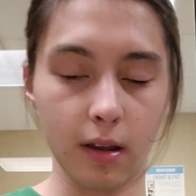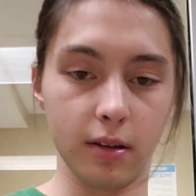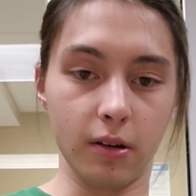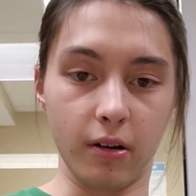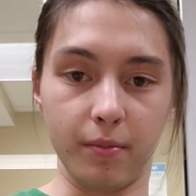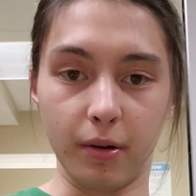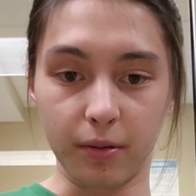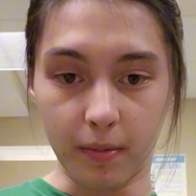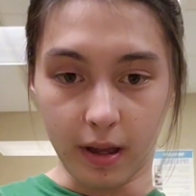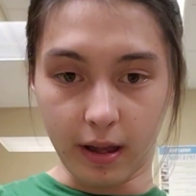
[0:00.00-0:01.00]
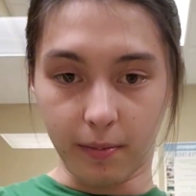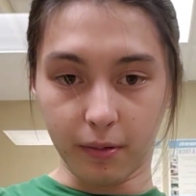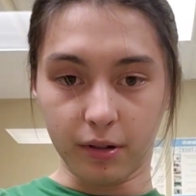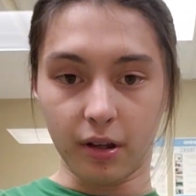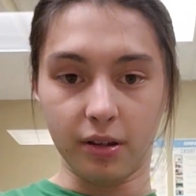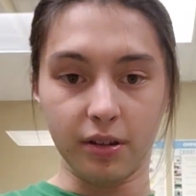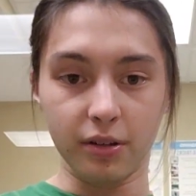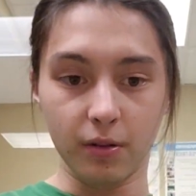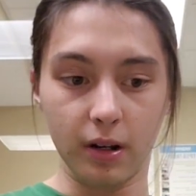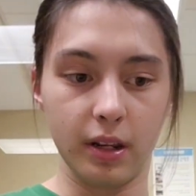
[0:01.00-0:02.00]
So I have both my apple sauces
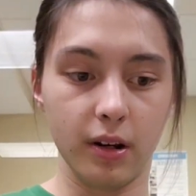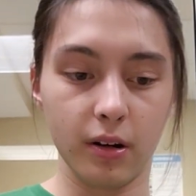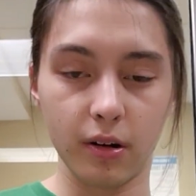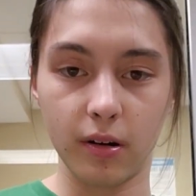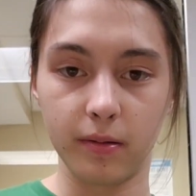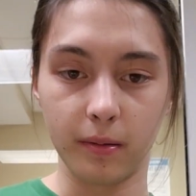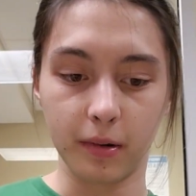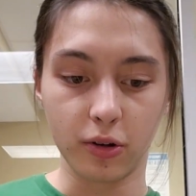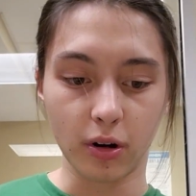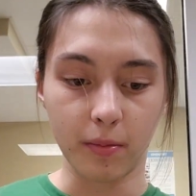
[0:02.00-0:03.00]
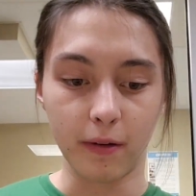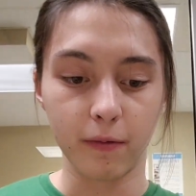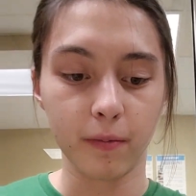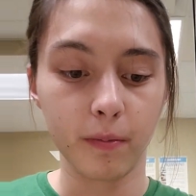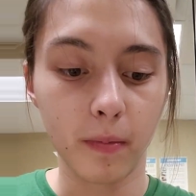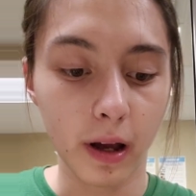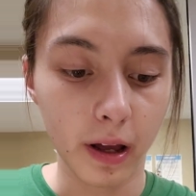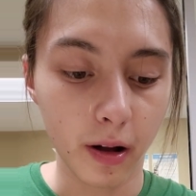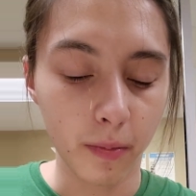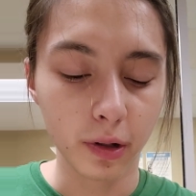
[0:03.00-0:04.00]
right here. I'm gonna try
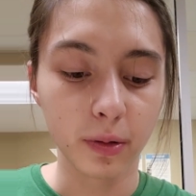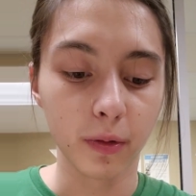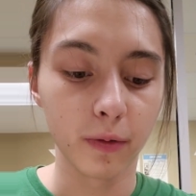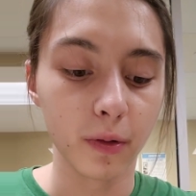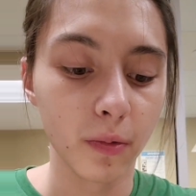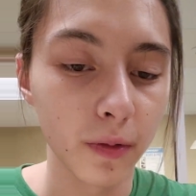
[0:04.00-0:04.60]
my multiple fruit one